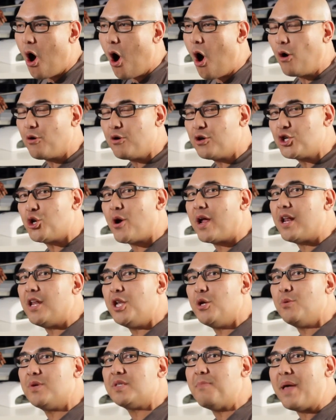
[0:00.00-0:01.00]
All you're trying
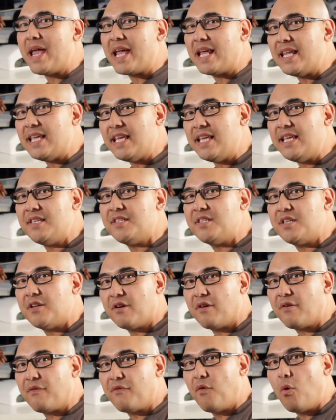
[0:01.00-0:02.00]
to do is make it
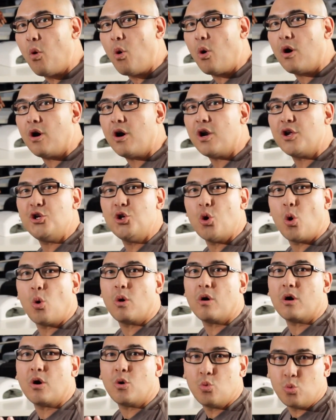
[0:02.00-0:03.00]
easier for
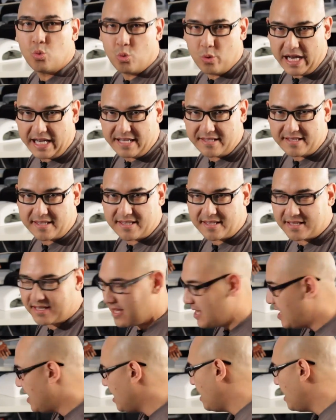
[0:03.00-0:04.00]
your wrists.